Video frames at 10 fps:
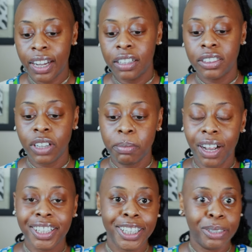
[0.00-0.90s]
So I'm
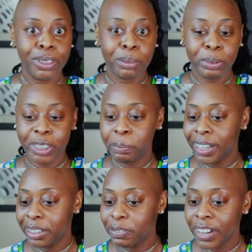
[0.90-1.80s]
on here with a pretty
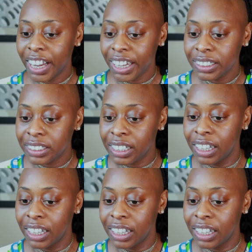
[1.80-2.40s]
plain face.